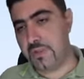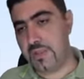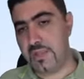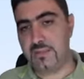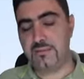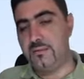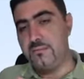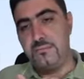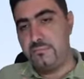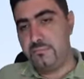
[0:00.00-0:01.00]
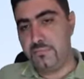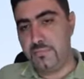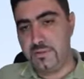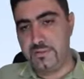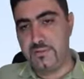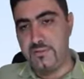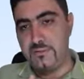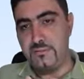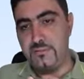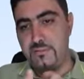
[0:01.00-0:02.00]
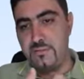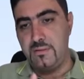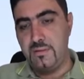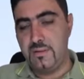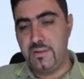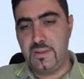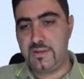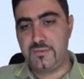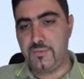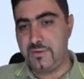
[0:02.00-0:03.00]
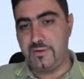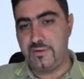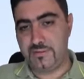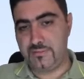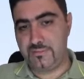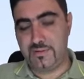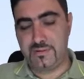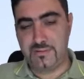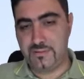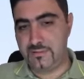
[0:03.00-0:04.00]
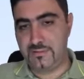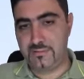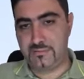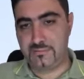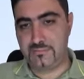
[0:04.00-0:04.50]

And uh, it's, it is what it is, right? It's